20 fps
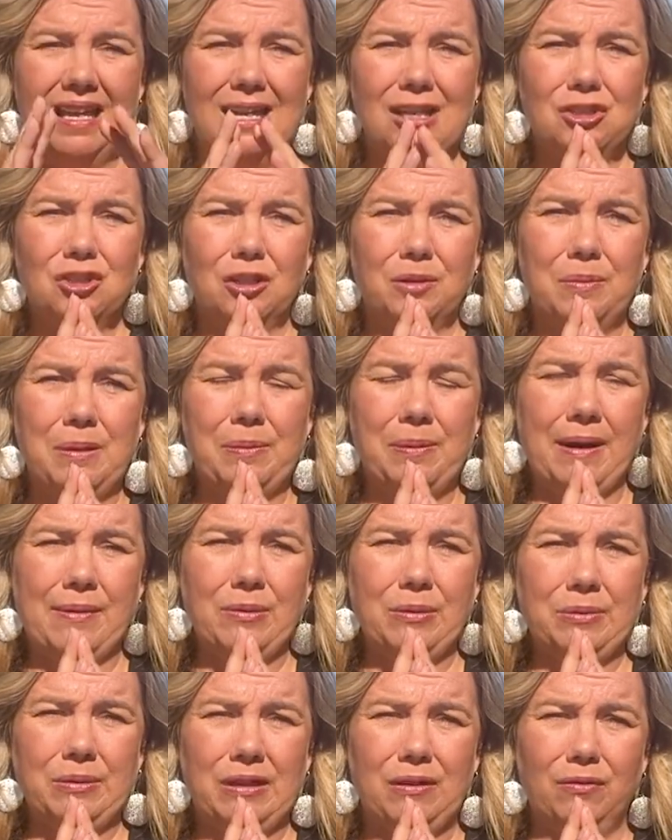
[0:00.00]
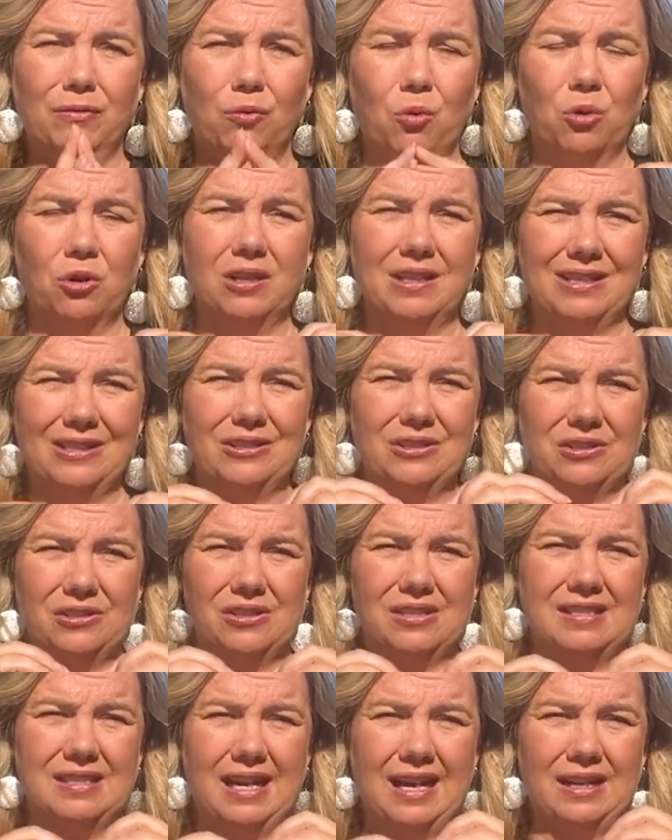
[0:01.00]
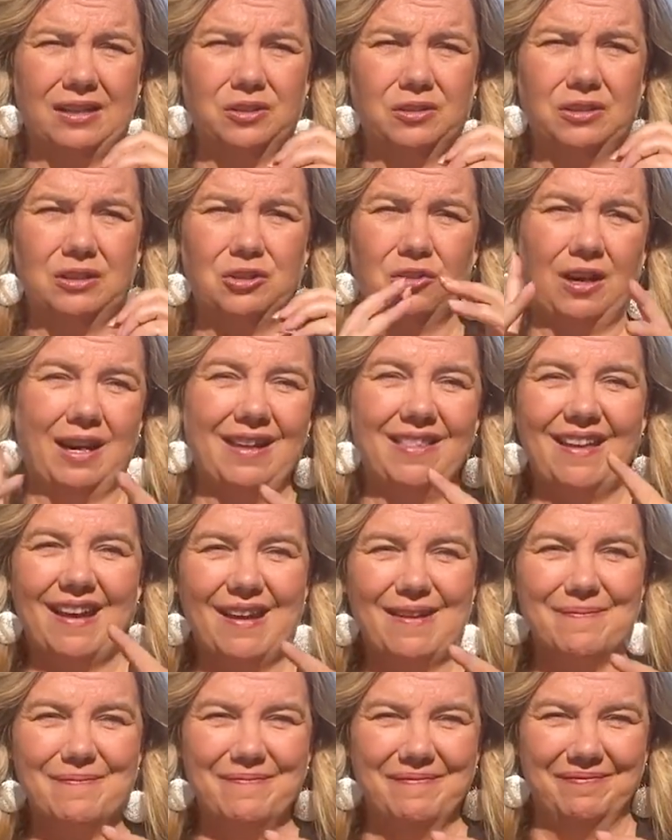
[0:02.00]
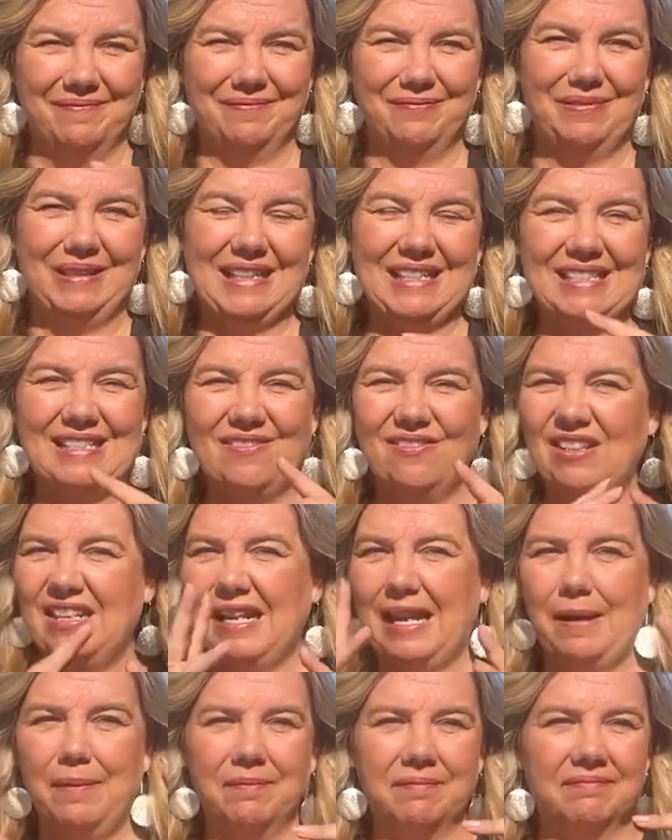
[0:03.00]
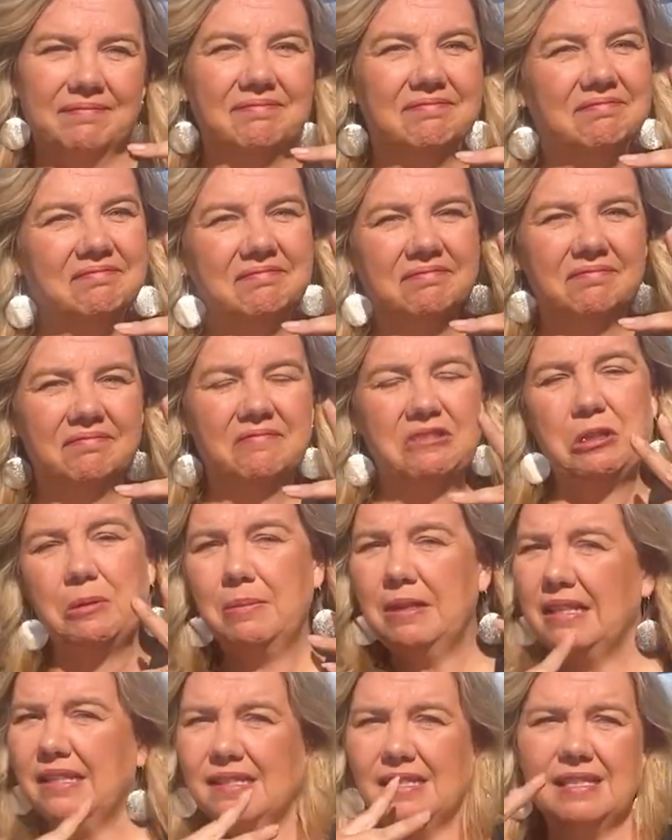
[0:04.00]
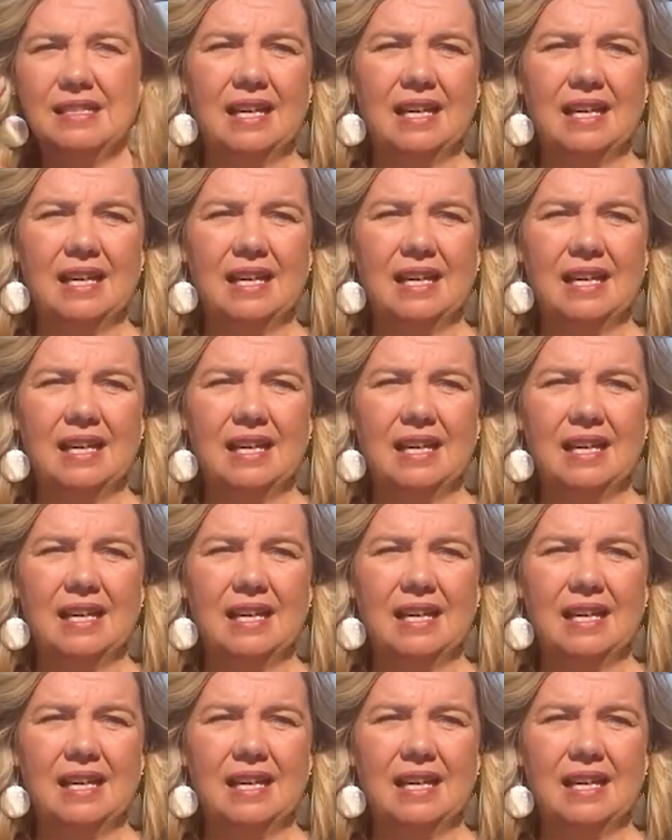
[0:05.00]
it took me probably 4 years to actually try that because of the name. To me, it's a